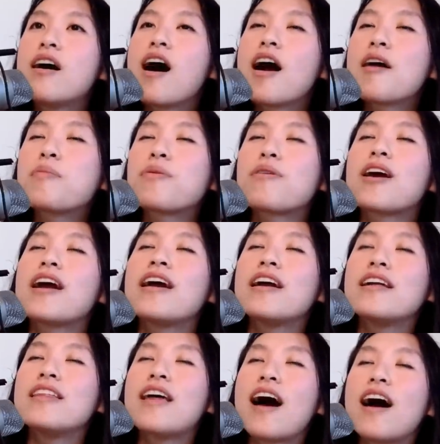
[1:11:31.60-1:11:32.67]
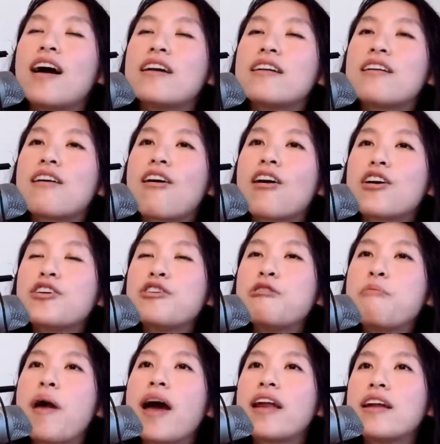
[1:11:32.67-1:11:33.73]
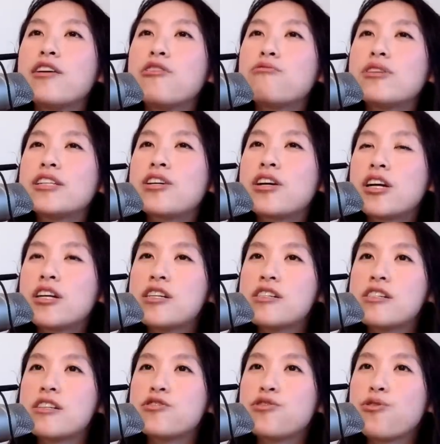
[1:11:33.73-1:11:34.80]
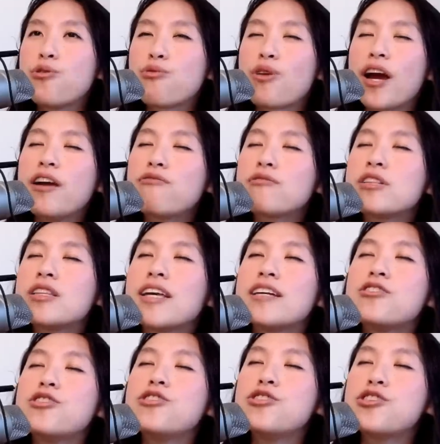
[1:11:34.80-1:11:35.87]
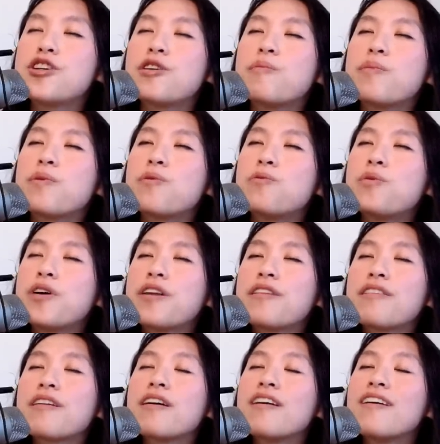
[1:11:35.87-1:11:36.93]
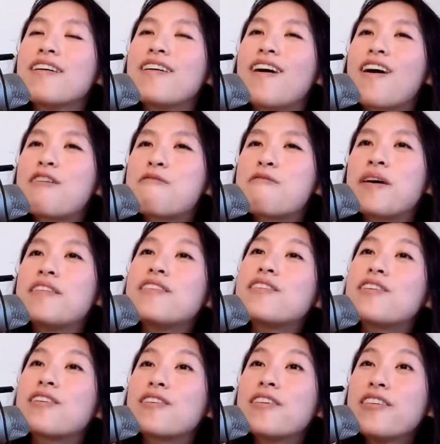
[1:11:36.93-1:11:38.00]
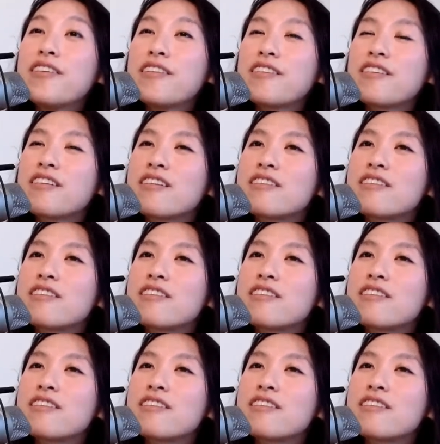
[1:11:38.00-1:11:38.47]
I pray that our humanity returns into right relationship with our Mother Earth